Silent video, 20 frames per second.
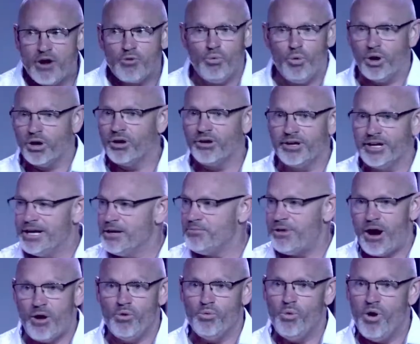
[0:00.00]
can't worry
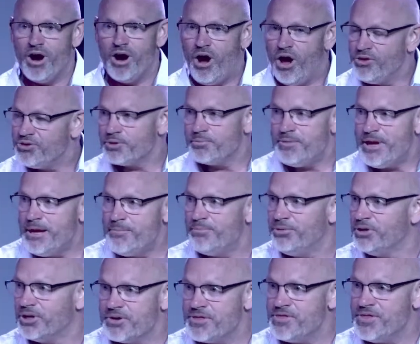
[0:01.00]
about what other
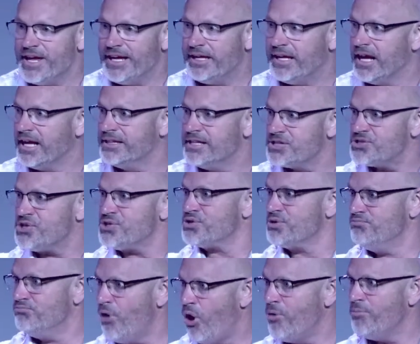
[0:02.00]
people are thinking. This
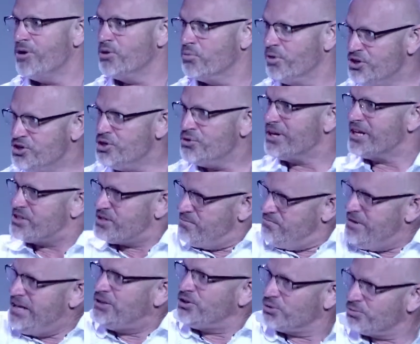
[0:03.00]
is a moment when you get
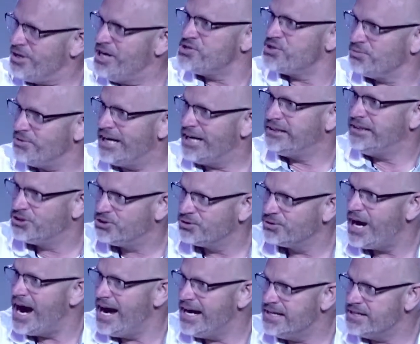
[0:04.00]
to meet the resurrected
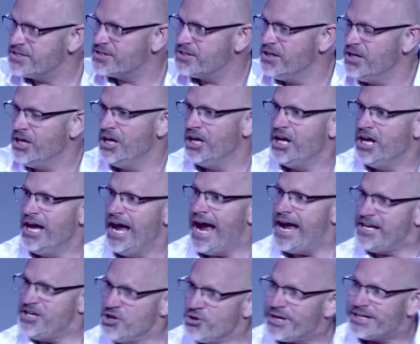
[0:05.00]
Christ.
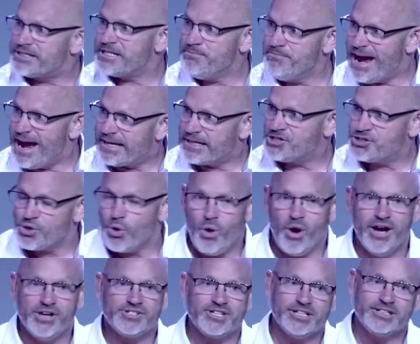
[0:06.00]
And you get to make a
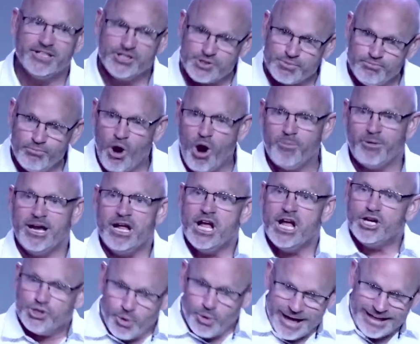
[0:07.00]
choice at this
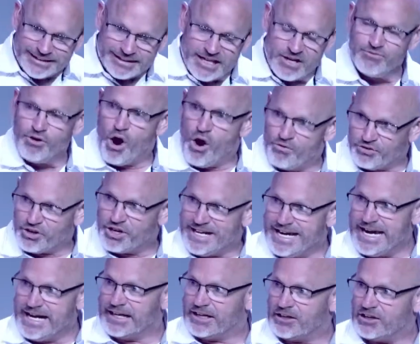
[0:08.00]
moment. Do I live
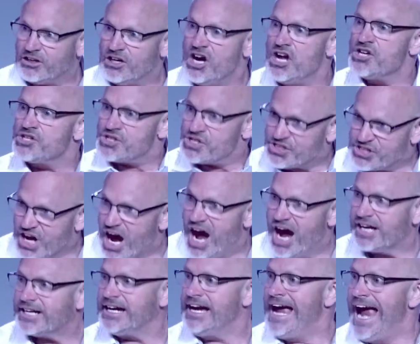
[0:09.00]
over here,
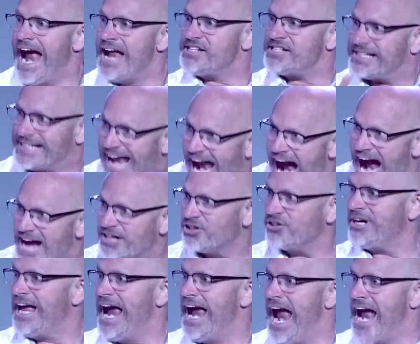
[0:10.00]
stuck and
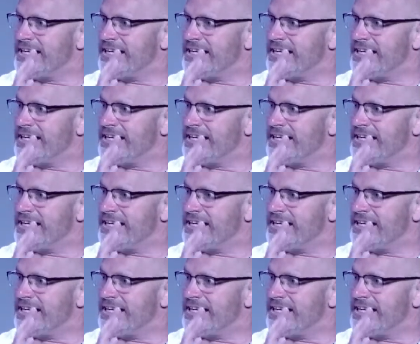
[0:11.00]
scattered